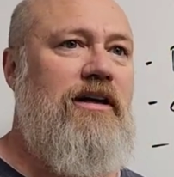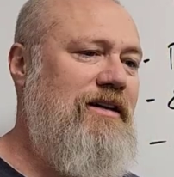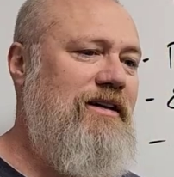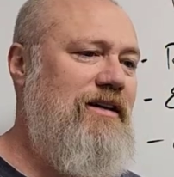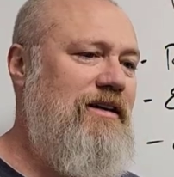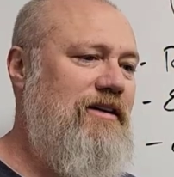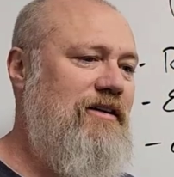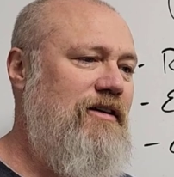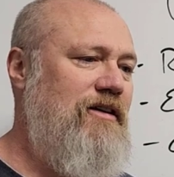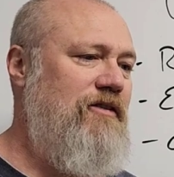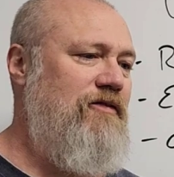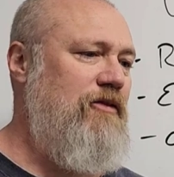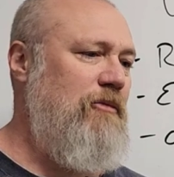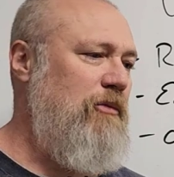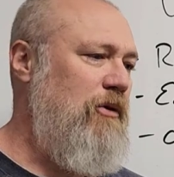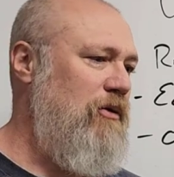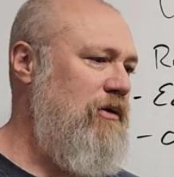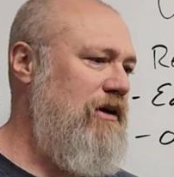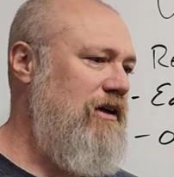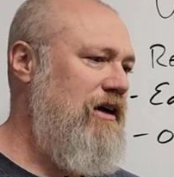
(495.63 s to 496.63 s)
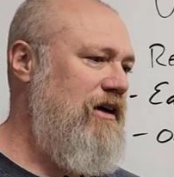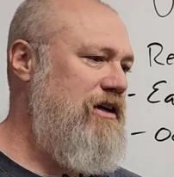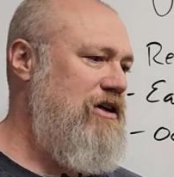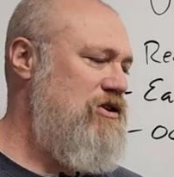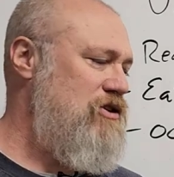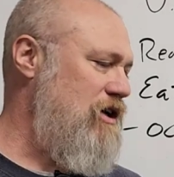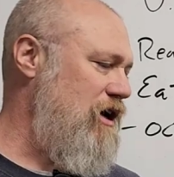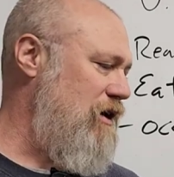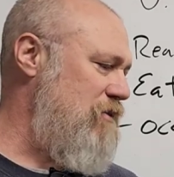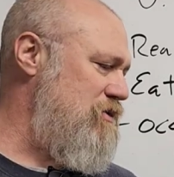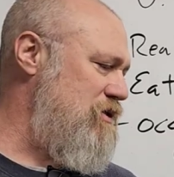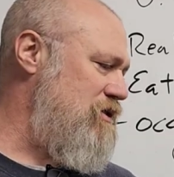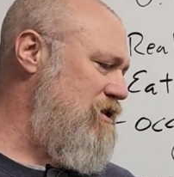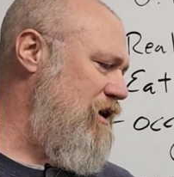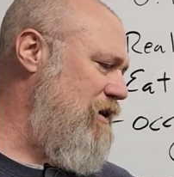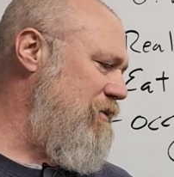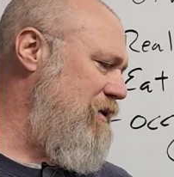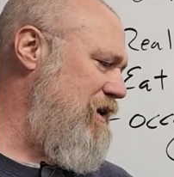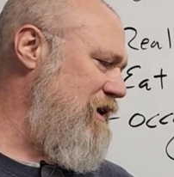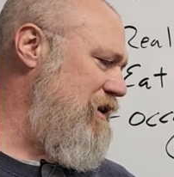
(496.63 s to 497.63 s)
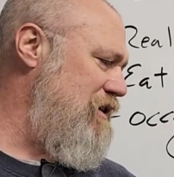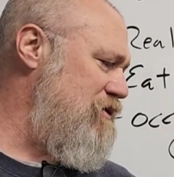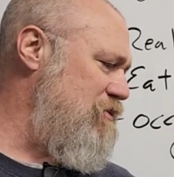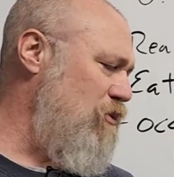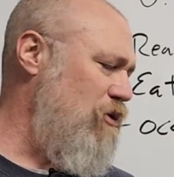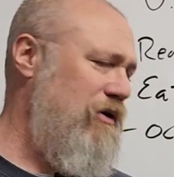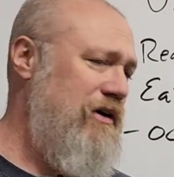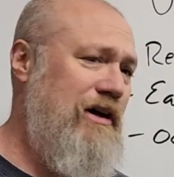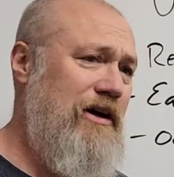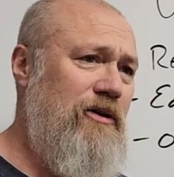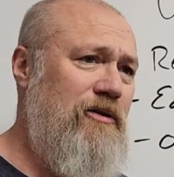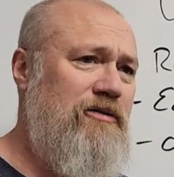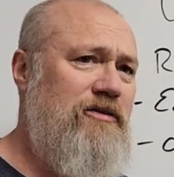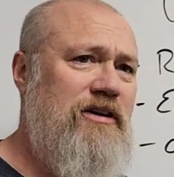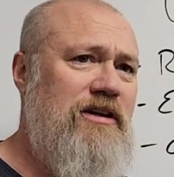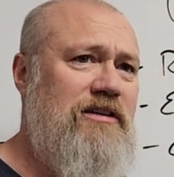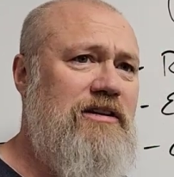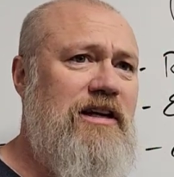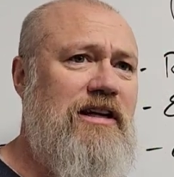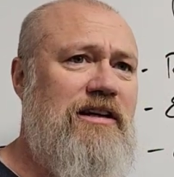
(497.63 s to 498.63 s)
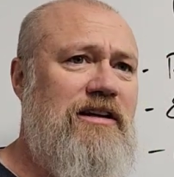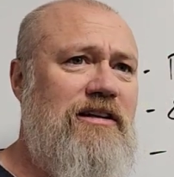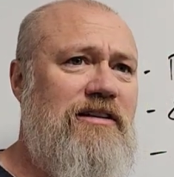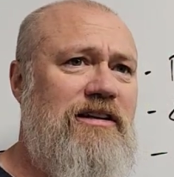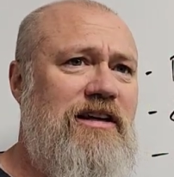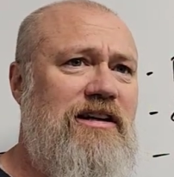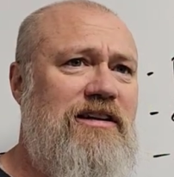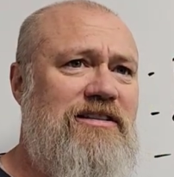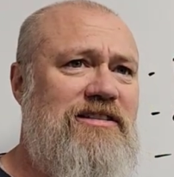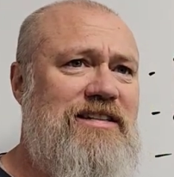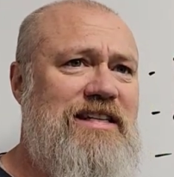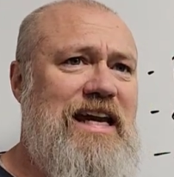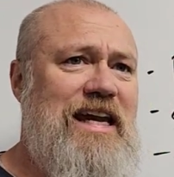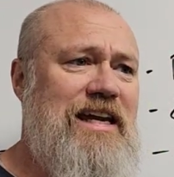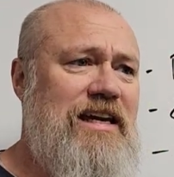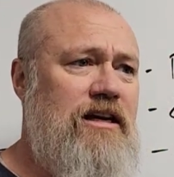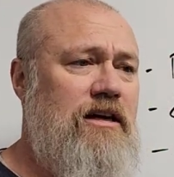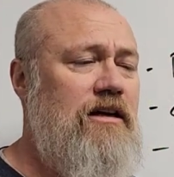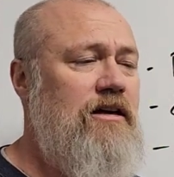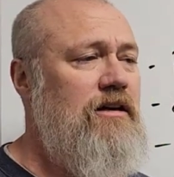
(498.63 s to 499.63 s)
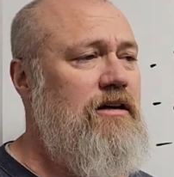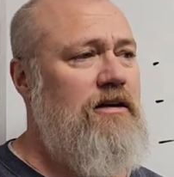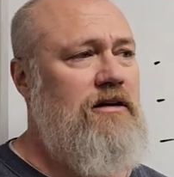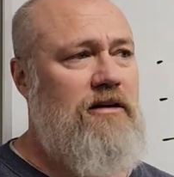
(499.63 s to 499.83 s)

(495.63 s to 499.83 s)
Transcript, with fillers: If a bowl of Lucky Charms is coming in as more healthy than, than a steak,